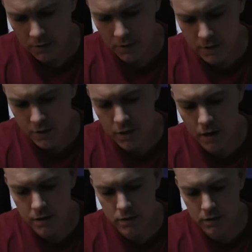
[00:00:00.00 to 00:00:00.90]
there's a
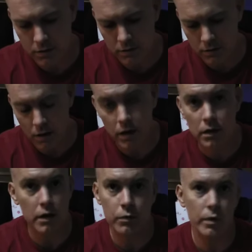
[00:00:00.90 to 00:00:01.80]
chance that I
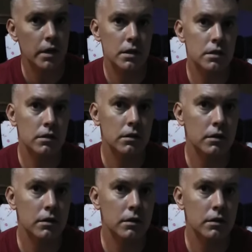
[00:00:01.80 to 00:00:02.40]
can't wear this.